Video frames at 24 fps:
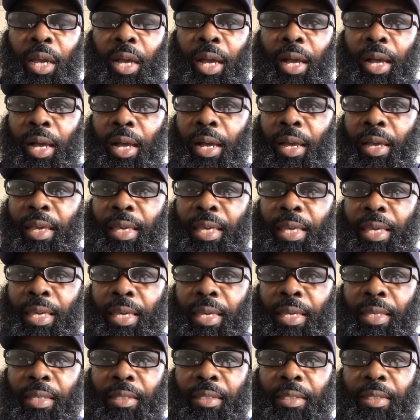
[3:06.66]
Uh,
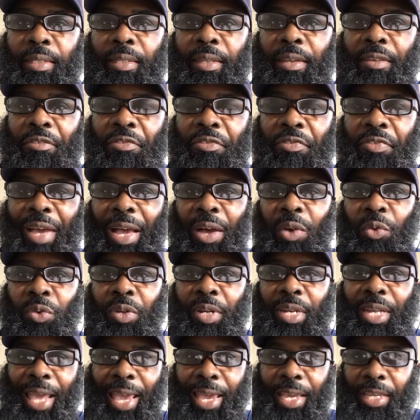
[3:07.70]
his
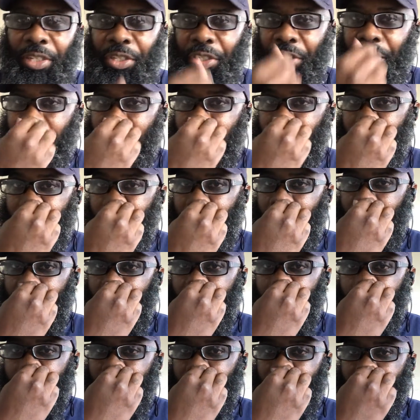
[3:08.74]
foundation
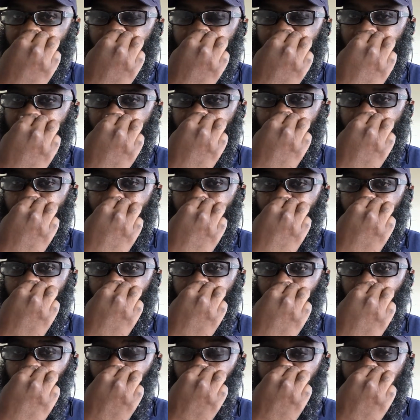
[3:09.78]
of
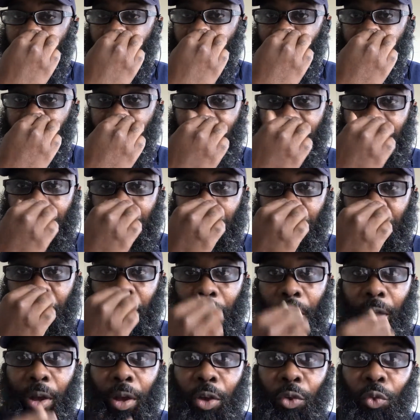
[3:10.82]
whatever he
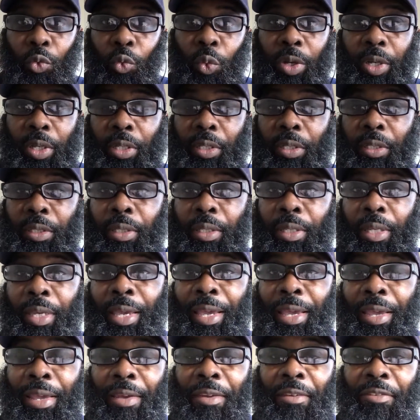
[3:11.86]
taught was
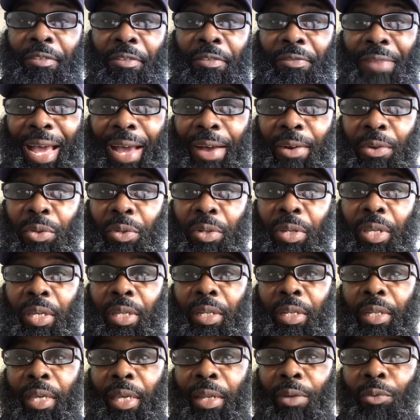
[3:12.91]
founded
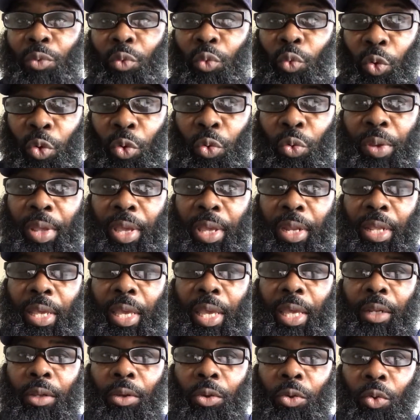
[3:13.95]
and rooted
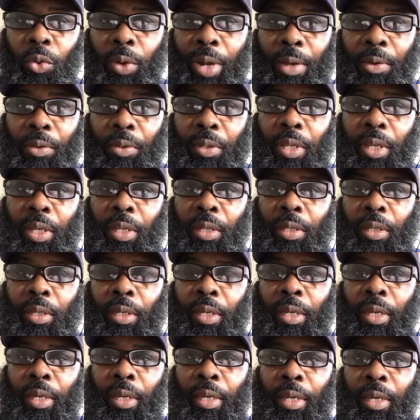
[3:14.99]
and grounded
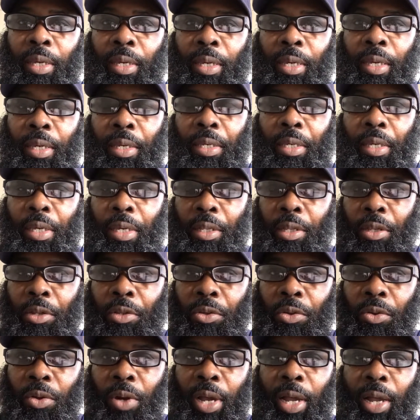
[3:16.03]
in the
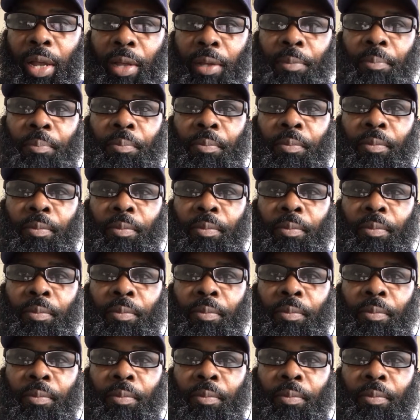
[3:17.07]
Torah.